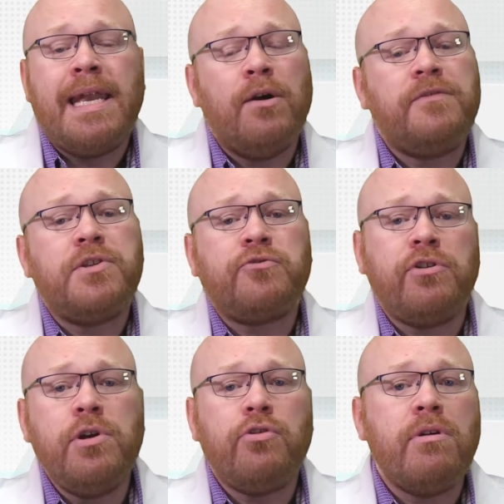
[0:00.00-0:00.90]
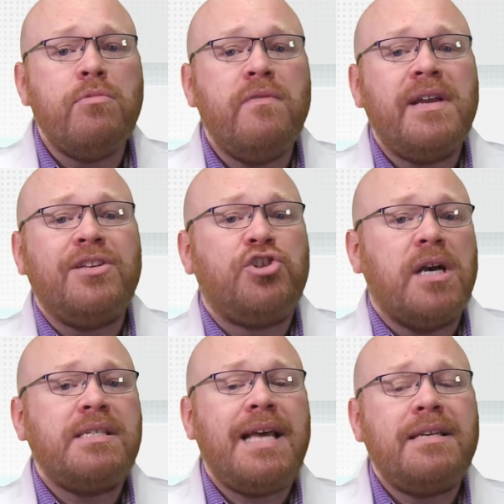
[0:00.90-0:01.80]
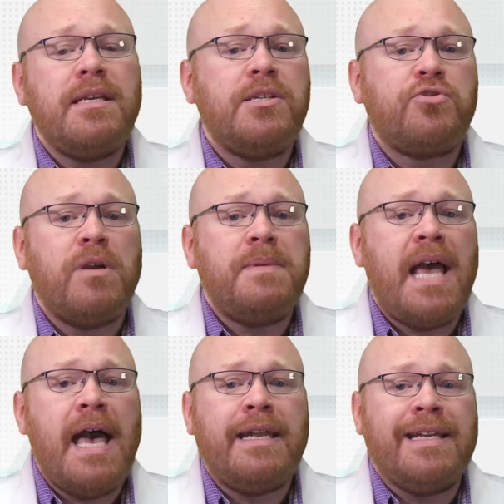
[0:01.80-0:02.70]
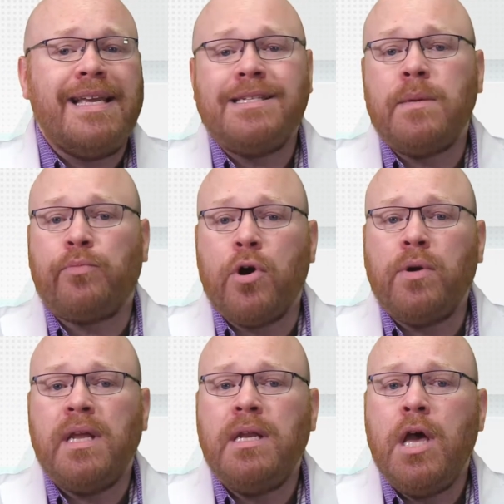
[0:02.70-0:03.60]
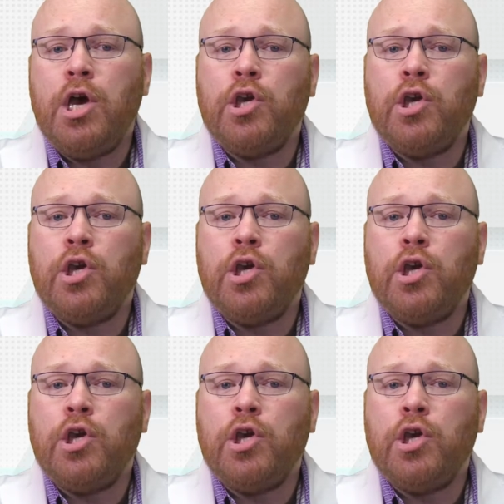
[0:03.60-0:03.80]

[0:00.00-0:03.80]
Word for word: Now, if the screw you're removing just has a stripped head and isn't broken,